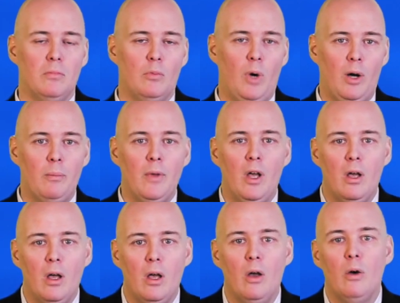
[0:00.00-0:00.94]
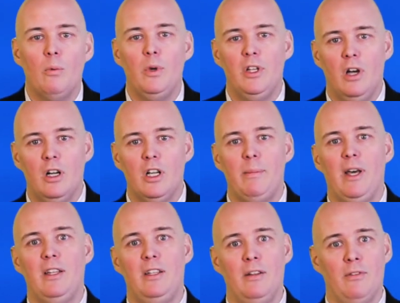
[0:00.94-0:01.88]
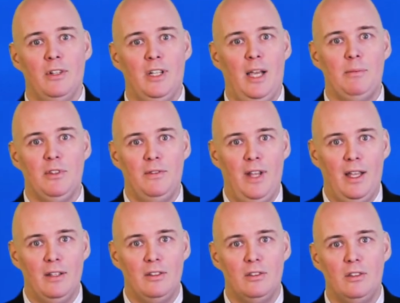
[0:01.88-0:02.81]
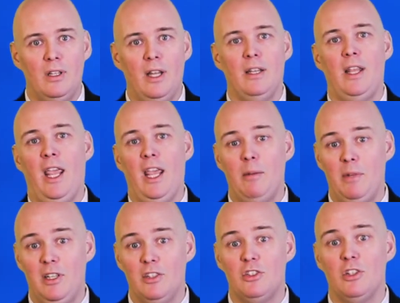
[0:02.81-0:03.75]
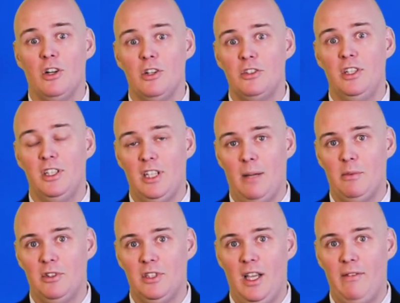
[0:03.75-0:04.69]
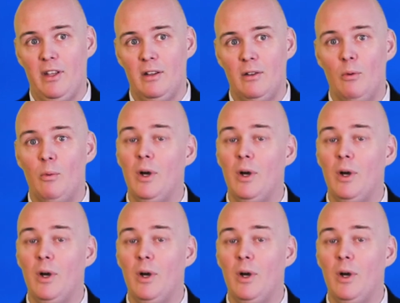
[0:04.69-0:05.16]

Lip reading: Well, we talked about the different types of debt that can't be discharged in a Chapter 7.